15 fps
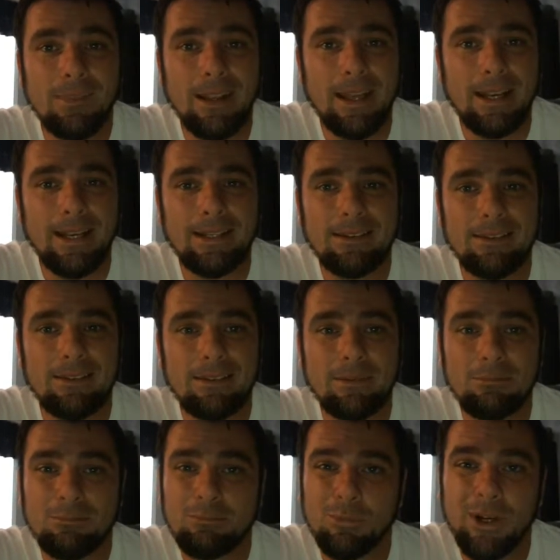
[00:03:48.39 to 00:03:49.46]
And it's
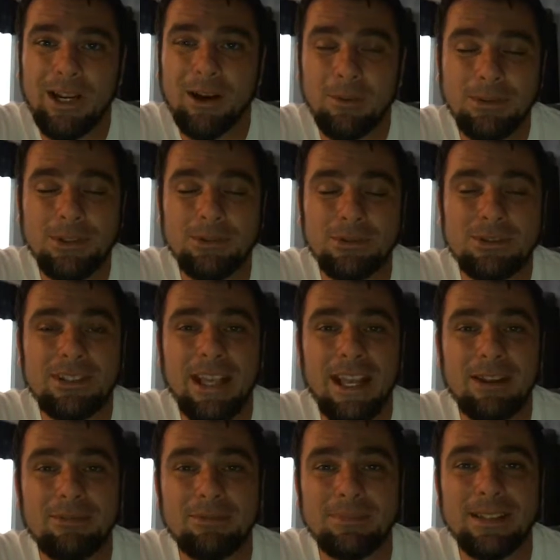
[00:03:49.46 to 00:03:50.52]
what helps you
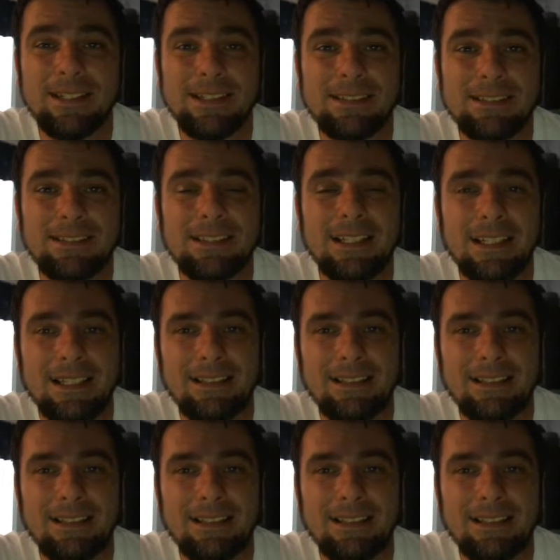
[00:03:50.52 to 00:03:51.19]
stay from getting sick.